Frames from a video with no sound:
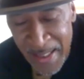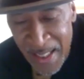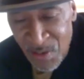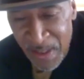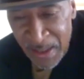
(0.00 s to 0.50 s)
I
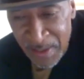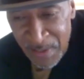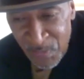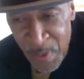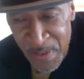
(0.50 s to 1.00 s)
try to
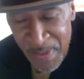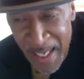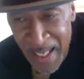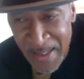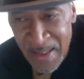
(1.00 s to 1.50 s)
live with
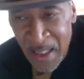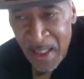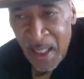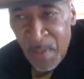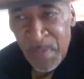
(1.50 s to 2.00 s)
that
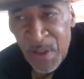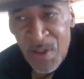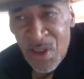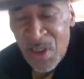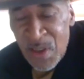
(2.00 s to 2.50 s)

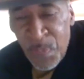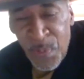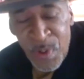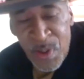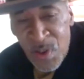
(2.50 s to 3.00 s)
because she
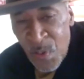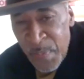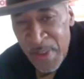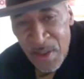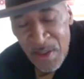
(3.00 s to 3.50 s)
poured so
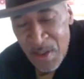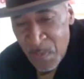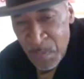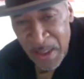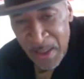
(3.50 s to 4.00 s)
much into
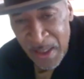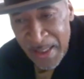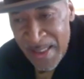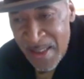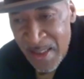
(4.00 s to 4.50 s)
me. And
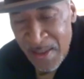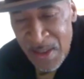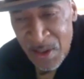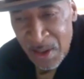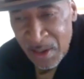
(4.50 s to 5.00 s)
I tell
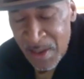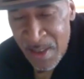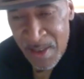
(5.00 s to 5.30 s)
these young kids